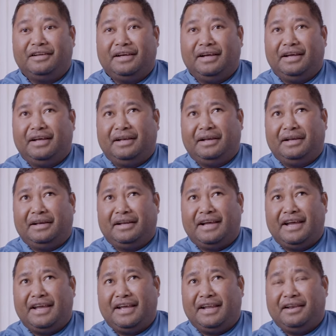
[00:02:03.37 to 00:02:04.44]
and
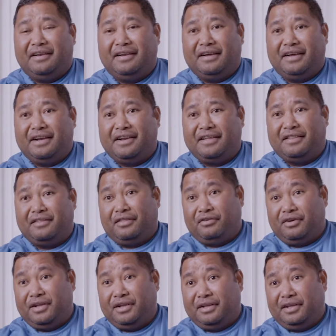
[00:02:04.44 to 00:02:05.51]
I had another
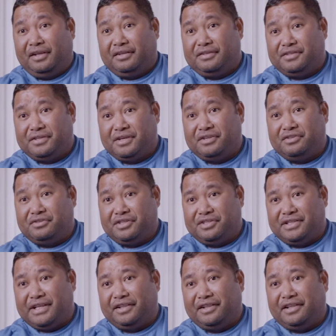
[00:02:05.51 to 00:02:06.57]
3
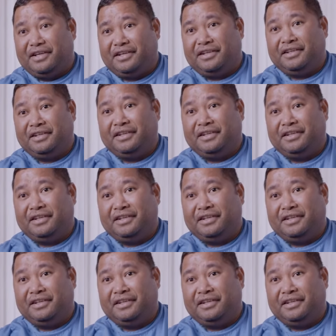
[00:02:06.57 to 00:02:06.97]
surgeries done there.